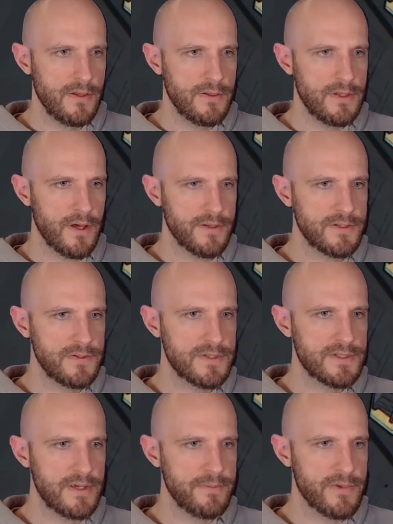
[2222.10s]
The other two
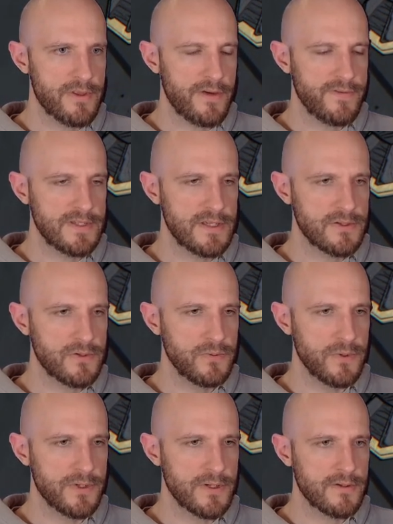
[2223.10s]
statements have identical
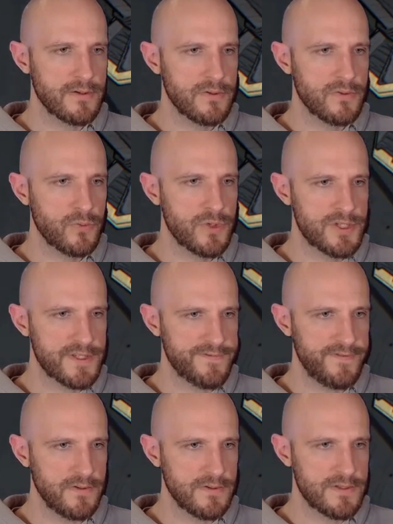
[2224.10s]
wording, which is
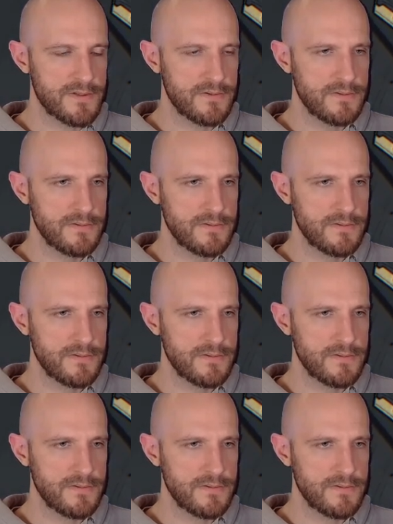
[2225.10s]
false.